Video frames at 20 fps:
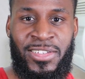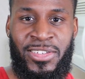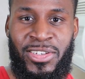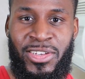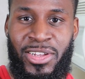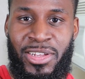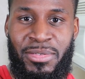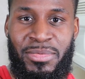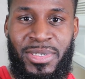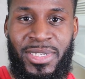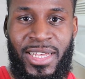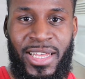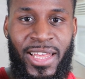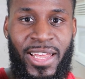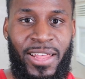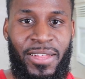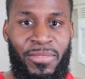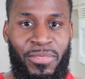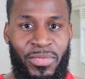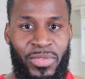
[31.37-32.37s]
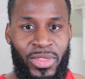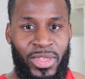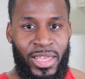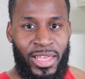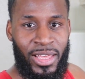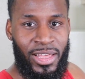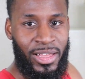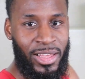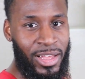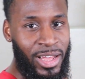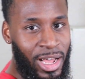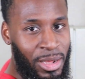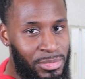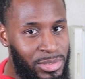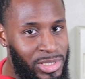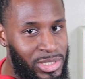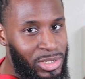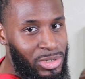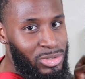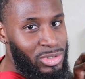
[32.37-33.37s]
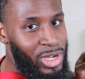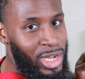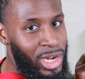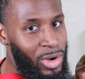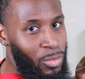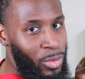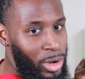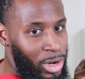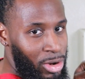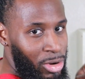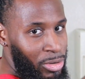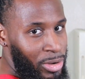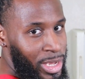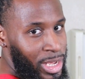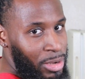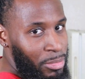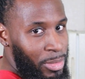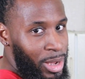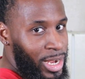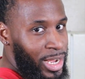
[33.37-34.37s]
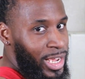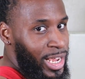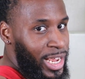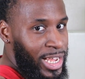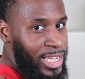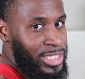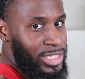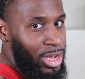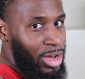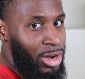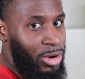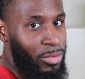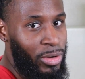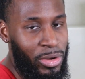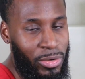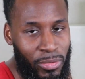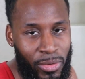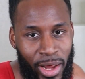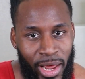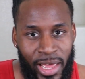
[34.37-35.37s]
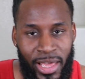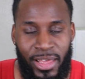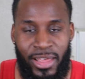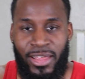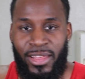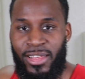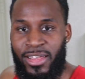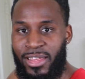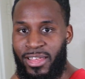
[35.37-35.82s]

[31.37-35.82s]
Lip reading: You know what I'm saying? I'm still trying to work on getting my gains all the way right.